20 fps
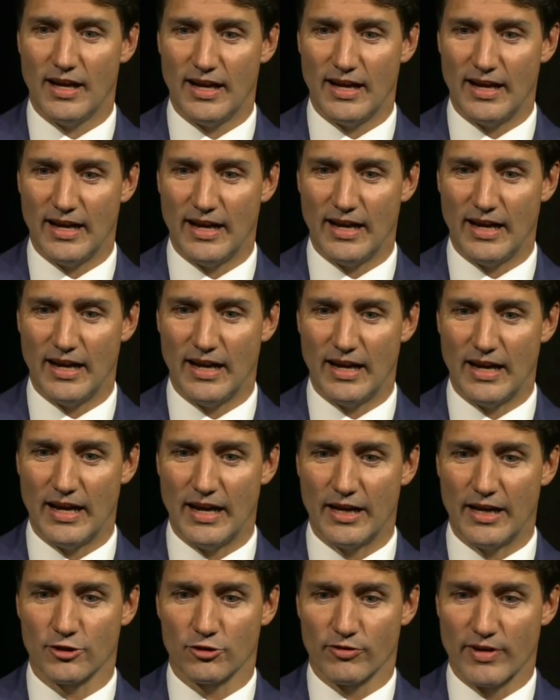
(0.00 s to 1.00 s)
an
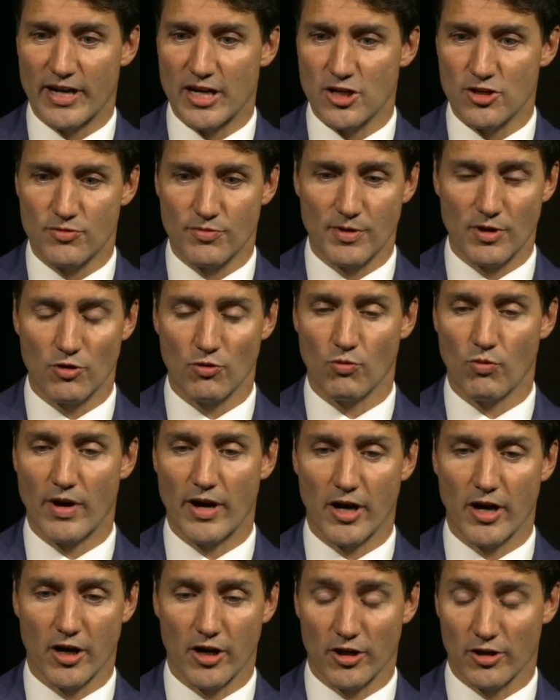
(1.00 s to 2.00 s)
arrangement
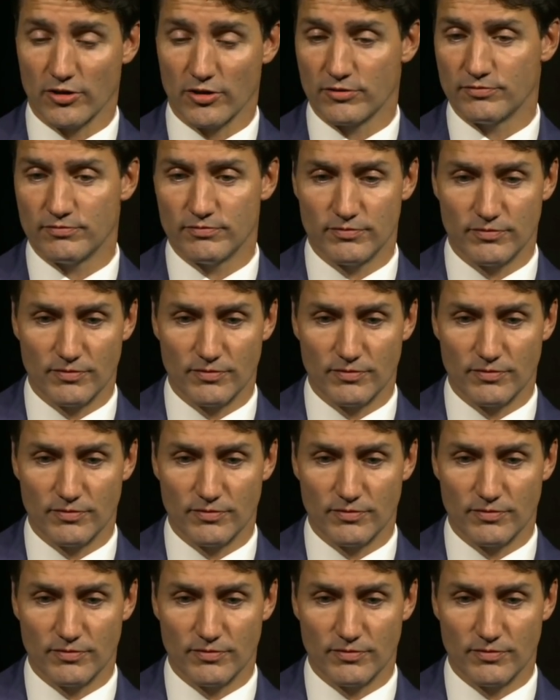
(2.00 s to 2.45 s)
where,